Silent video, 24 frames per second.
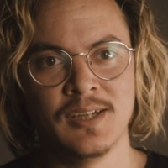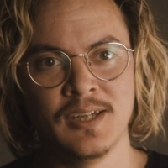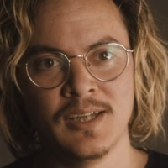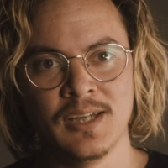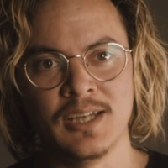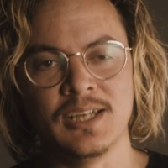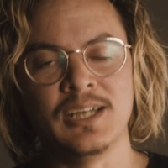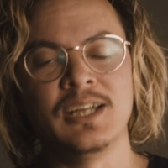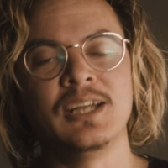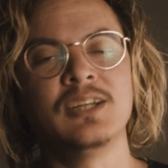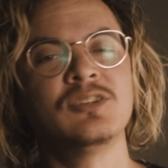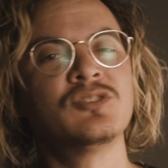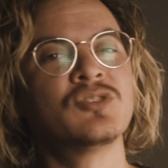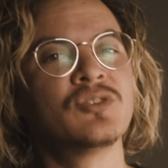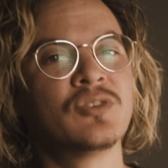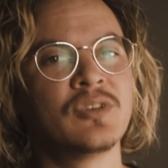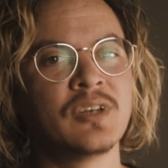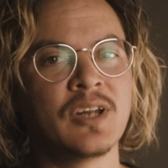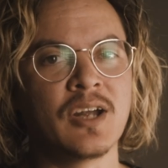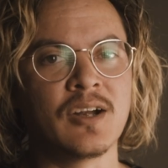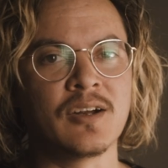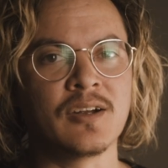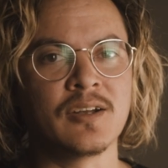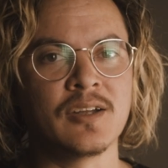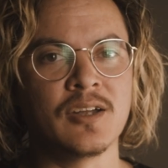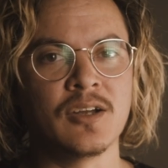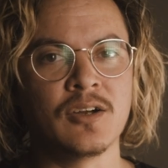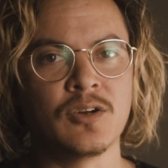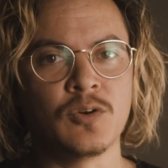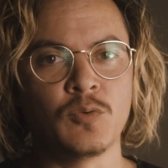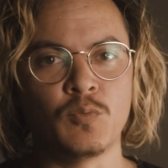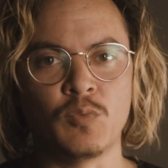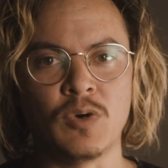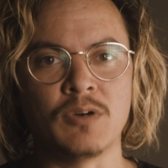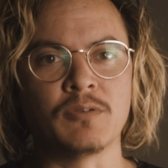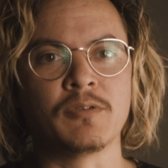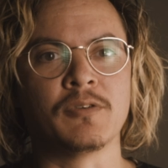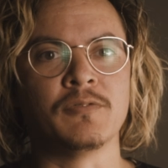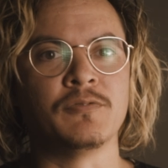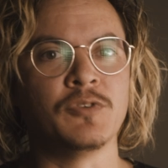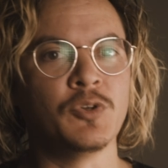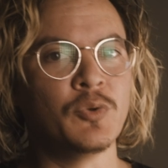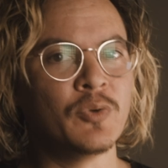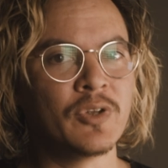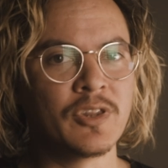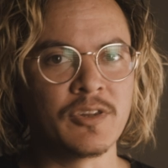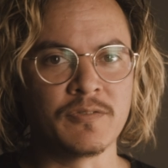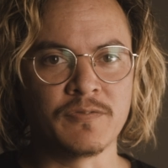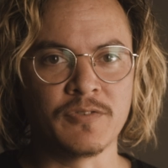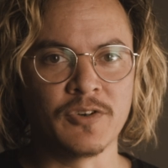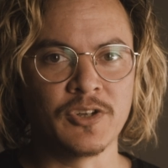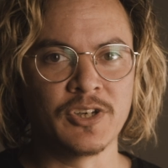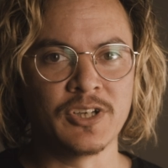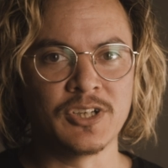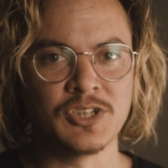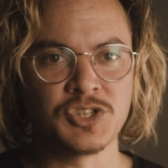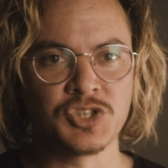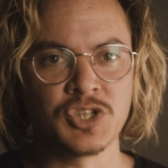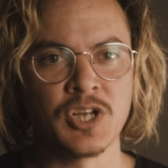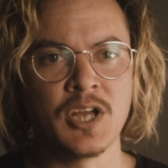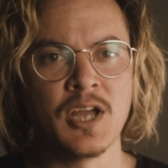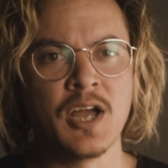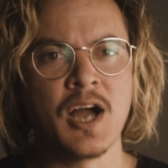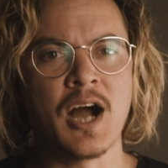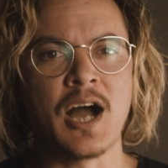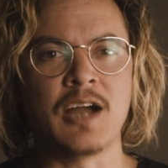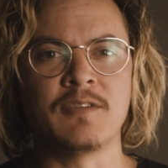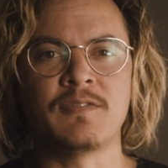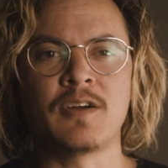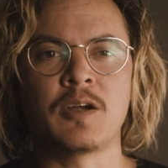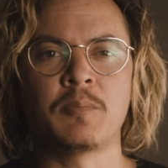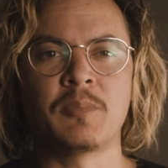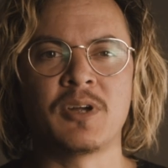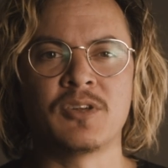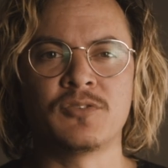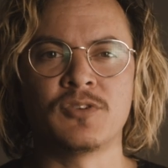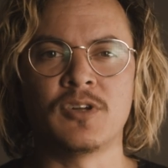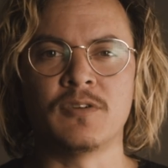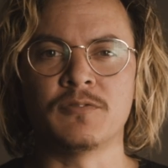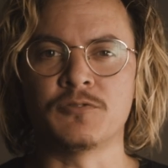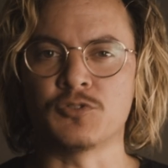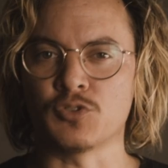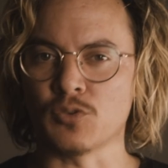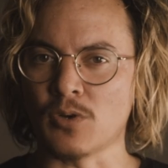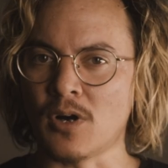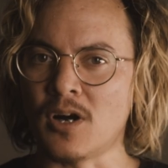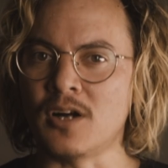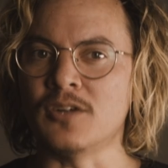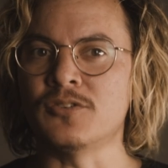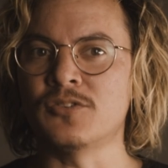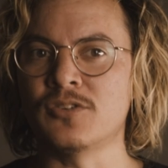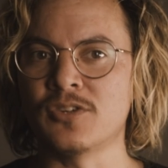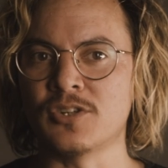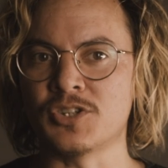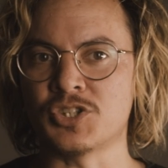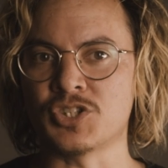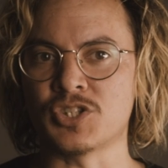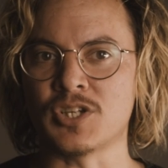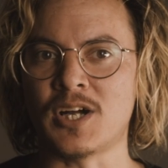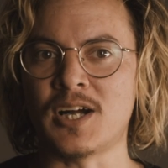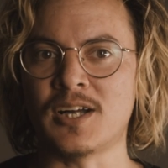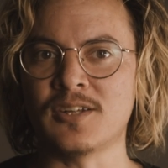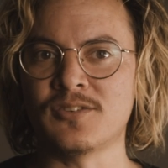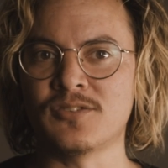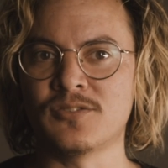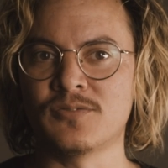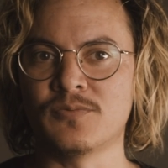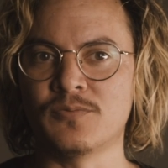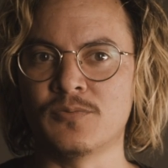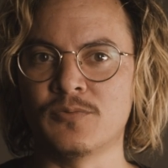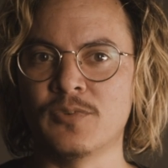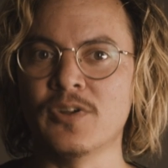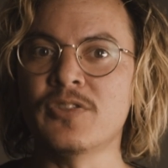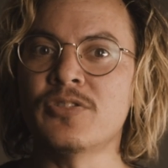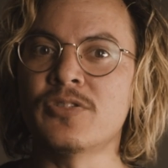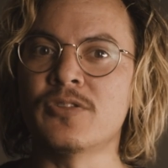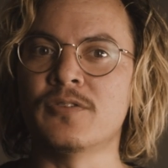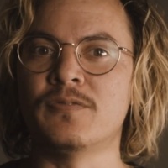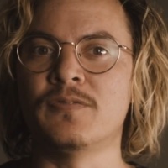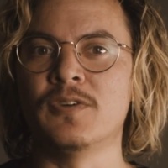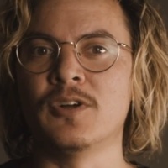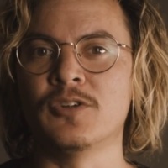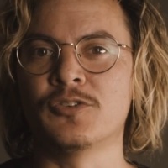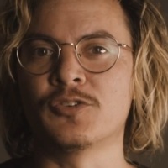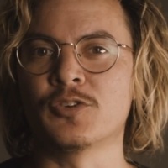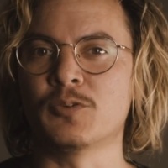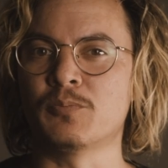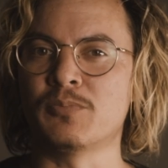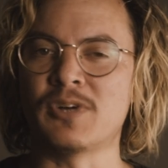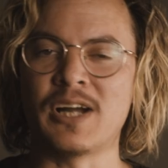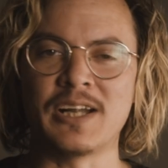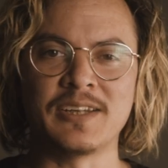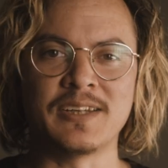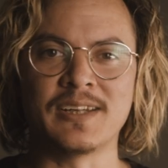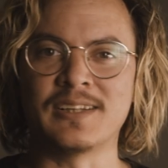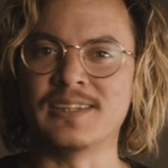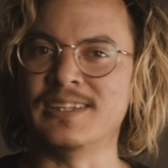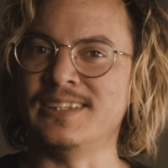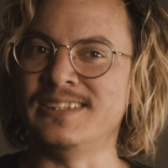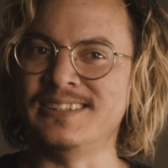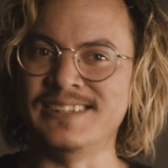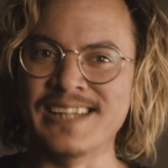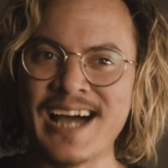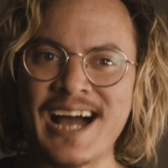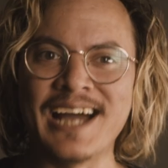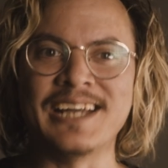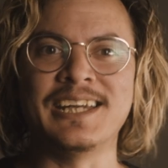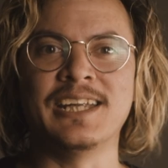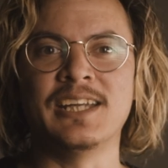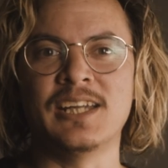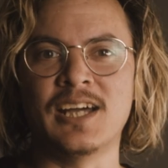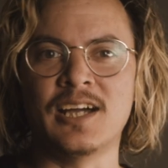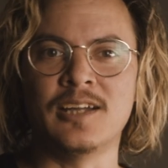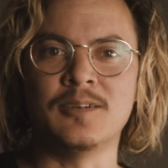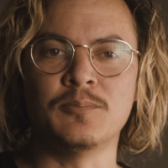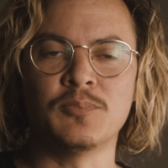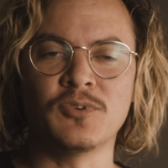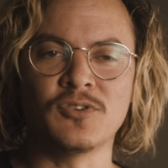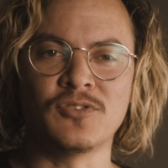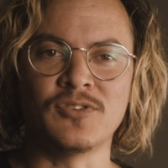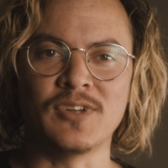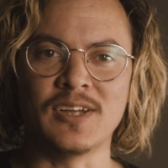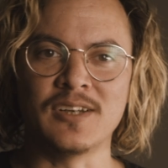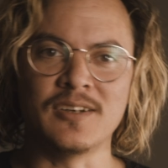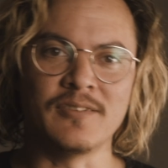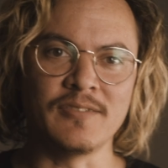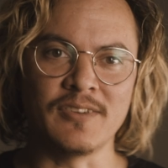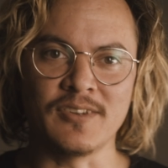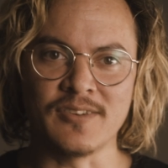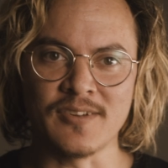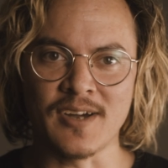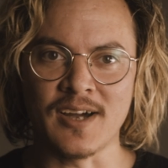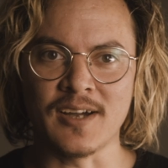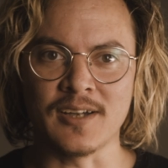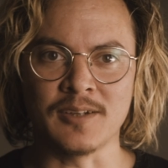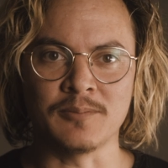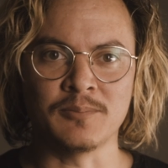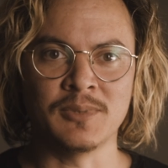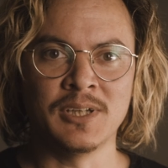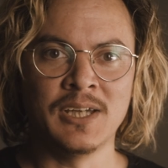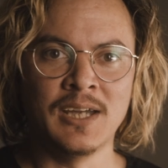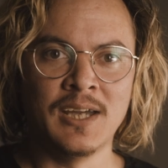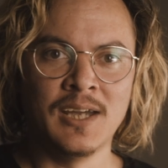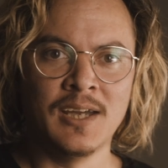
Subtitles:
In each scenario, while reviewing the footage, I found myself drawn to the shots with the filter practically 99% of the time.